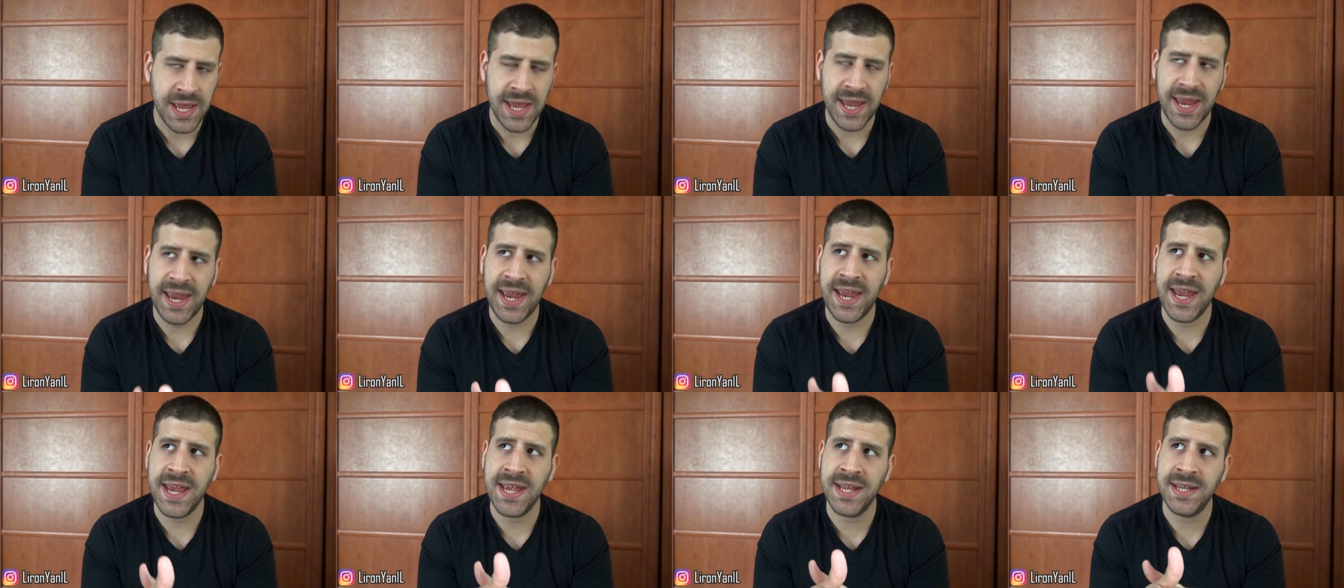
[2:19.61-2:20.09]

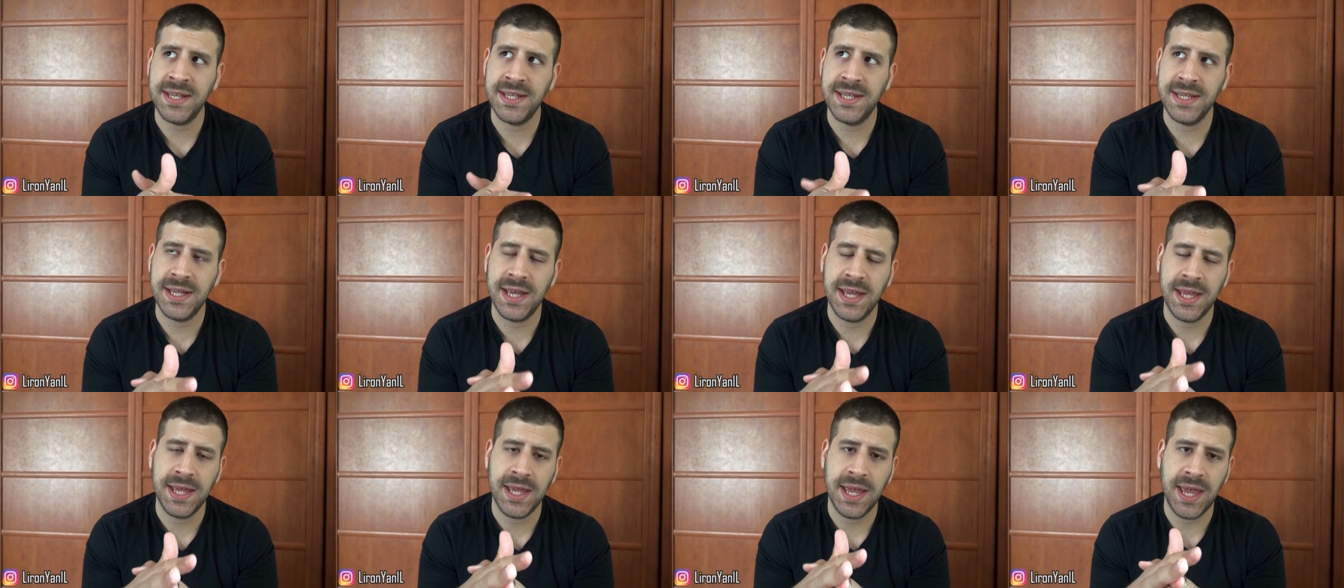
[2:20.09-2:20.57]

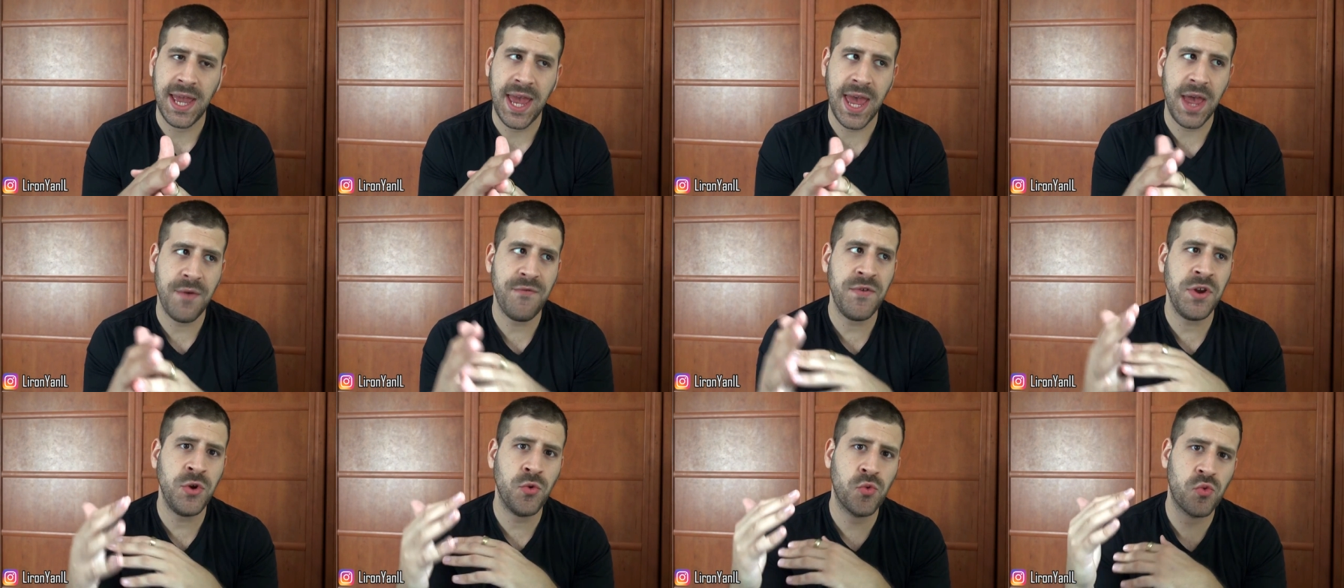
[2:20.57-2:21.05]
And
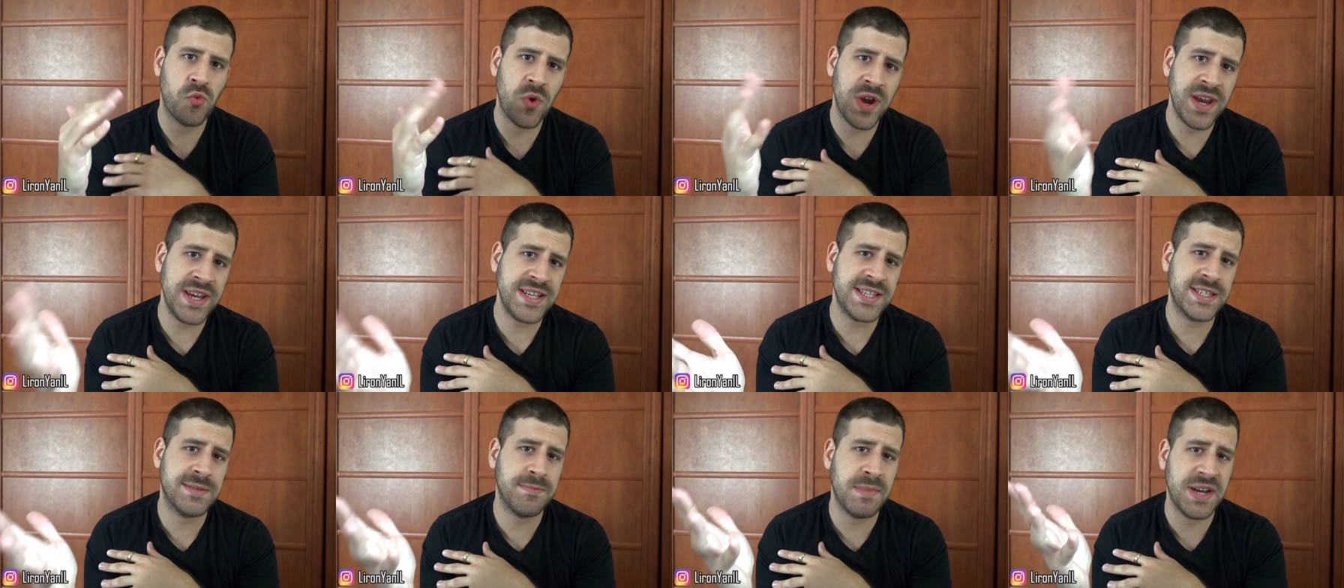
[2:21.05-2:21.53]
having
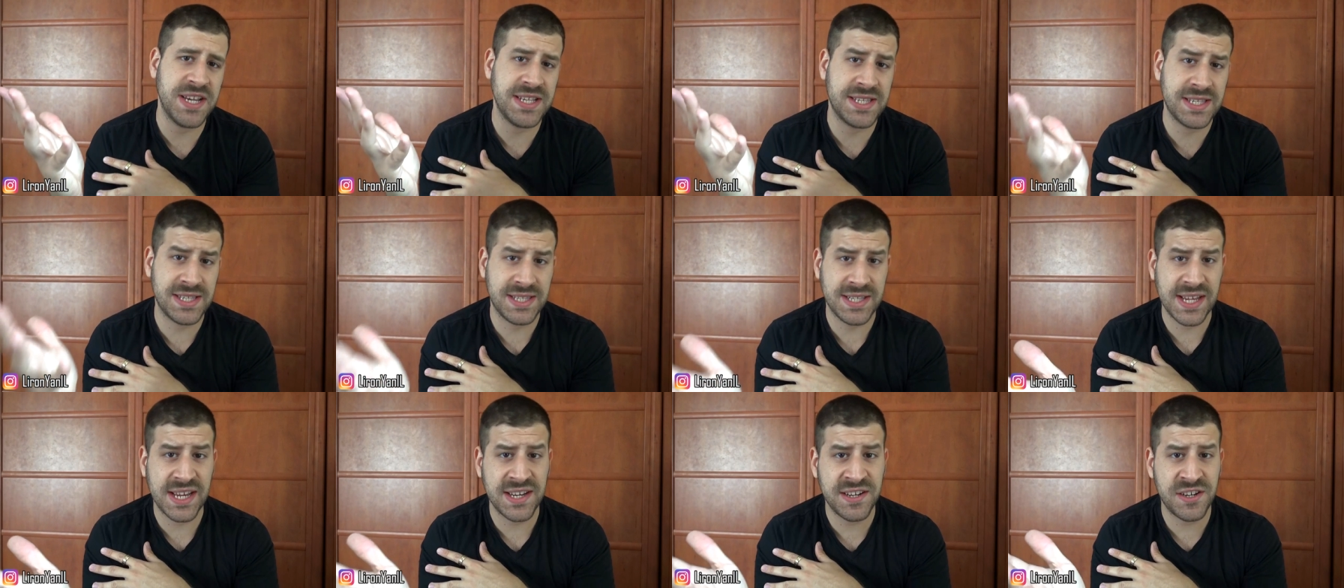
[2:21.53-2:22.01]
raised my
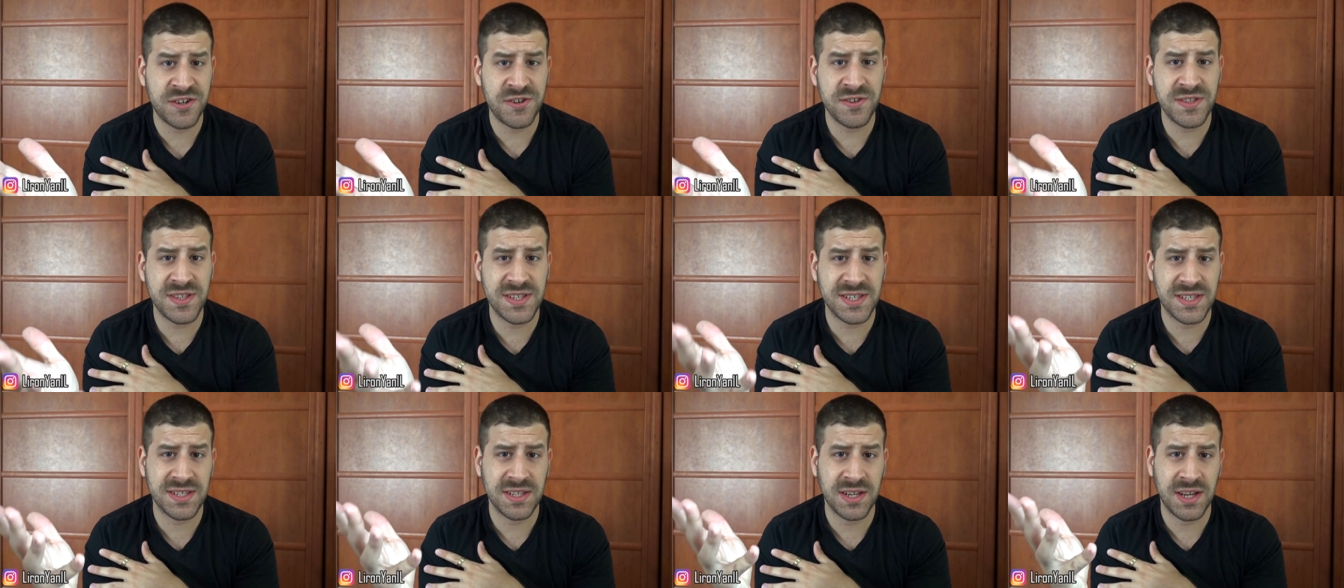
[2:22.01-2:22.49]

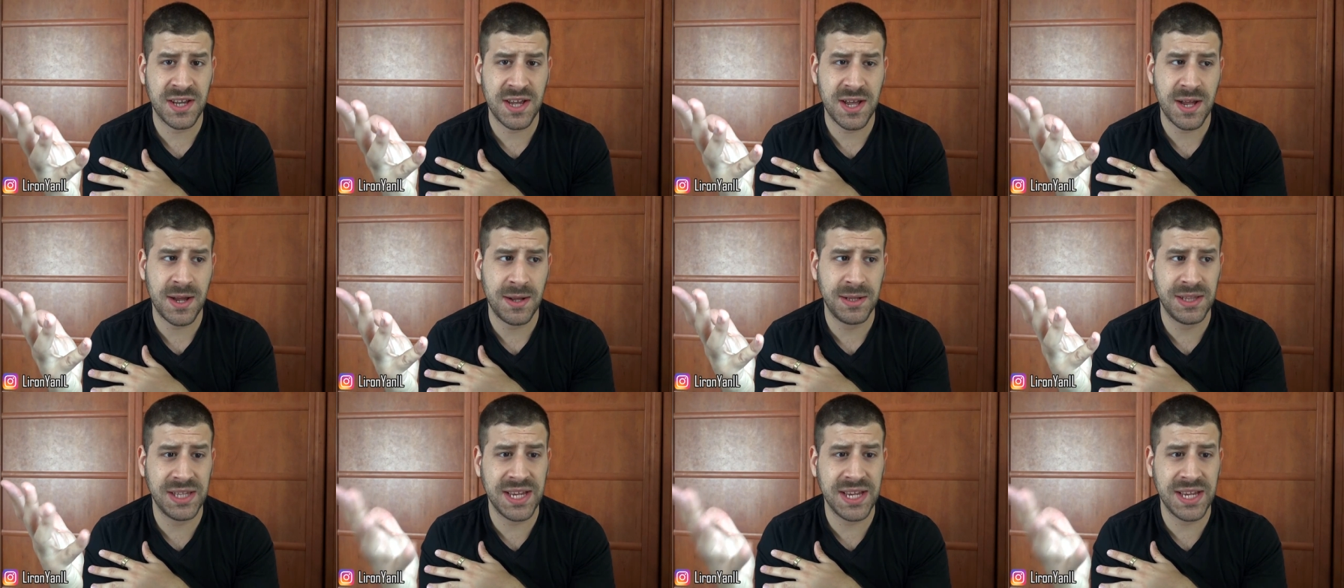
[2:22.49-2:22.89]
standards uh,